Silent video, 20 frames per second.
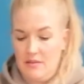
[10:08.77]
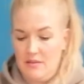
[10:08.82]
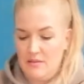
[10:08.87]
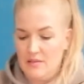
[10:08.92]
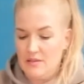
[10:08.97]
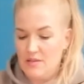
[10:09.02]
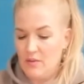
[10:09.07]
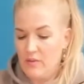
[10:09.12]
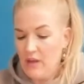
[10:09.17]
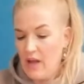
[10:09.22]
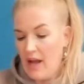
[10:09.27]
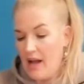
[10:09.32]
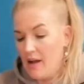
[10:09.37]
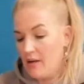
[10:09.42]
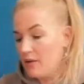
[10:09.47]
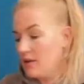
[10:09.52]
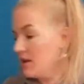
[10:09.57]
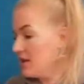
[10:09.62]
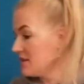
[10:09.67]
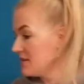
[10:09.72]
So the
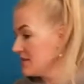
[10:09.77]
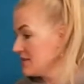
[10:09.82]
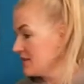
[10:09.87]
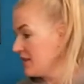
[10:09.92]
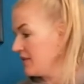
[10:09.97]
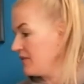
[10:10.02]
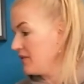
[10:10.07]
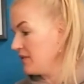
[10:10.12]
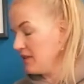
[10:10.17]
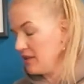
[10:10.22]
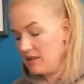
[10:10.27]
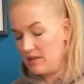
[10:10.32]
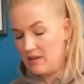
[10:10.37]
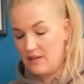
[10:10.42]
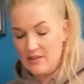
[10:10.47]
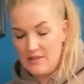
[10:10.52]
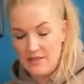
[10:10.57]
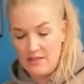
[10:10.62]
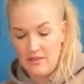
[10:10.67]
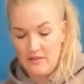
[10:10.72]
owl has definitely
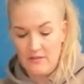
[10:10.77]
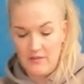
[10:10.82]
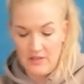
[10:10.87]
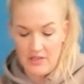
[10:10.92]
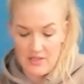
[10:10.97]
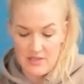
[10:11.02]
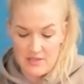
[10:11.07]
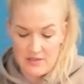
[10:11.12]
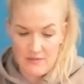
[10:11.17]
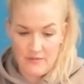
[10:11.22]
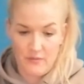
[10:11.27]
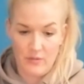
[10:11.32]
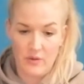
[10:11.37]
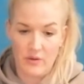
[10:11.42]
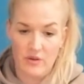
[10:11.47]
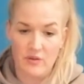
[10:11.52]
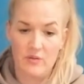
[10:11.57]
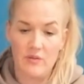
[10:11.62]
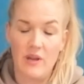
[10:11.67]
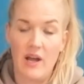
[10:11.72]
significance for
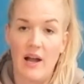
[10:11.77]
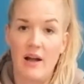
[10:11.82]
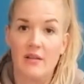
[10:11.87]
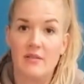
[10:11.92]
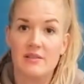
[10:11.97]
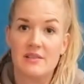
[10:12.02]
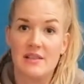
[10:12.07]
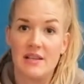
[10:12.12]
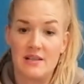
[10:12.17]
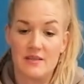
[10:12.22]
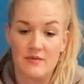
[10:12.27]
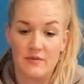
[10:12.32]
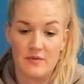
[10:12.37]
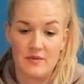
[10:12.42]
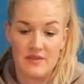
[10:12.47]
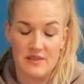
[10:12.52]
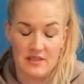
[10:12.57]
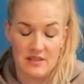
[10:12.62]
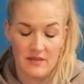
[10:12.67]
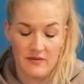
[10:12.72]
you. The owl stands for
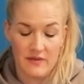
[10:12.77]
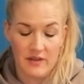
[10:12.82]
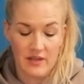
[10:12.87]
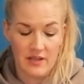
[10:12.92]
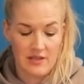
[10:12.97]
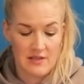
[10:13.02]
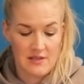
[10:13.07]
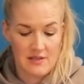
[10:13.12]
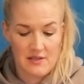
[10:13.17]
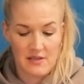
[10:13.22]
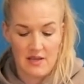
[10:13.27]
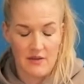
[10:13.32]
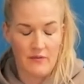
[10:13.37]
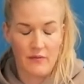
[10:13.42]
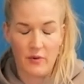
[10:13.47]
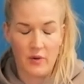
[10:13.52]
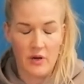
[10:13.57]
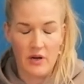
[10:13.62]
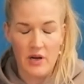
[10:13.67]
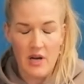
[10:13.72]
significance,
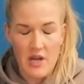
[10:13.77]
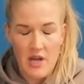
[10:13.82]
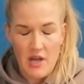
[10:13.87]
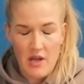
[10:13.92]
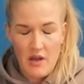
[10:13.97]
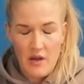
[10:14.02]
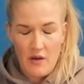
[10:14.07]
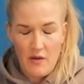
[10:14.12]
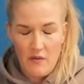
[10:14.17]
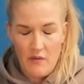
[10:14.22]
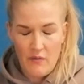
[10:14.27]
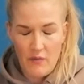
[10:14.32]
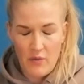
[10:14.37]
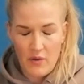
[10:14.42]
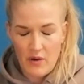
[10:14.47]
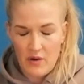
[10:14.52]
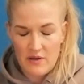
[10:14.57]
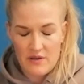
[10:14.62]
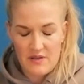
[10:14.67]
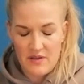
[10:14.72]
for
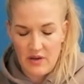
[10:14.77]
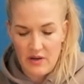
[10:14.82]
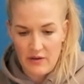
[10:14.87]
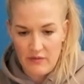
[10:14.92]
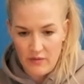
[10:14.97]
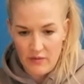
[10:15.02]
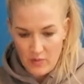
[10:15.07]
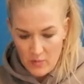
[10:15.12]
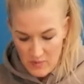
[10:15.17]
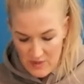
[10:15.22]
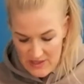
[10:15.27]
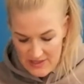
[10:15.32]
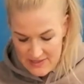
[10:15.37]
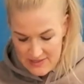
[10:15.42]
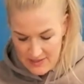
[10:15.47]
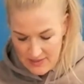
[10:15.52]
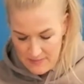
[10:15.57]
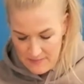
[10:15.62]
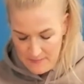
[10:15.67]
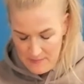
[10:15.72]
for
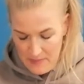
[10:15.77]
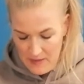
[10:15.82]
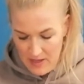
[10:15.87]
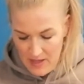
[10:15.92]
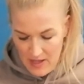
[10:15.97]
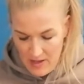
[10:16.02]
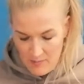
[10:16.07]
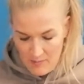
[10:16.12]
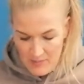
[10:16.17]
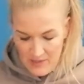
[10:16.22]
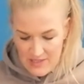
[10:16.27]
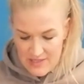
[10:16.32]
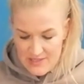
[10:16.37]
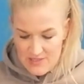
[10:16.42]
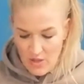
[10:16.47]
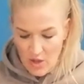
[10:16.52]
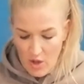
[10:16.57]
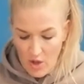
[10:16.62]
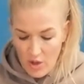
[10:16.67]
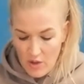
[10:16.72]
wisdom, but it's
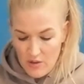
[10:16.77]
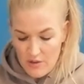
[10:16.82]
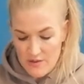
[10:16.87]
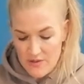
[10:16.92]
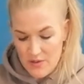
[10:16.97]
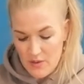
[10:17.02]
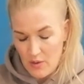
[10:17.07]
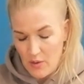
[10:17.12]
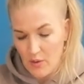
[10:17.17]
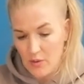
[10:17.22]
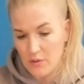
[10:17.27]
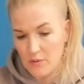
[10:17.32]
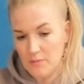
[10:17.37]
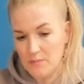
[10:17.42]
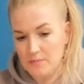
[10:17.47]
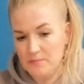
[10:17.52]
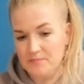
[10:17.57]
also,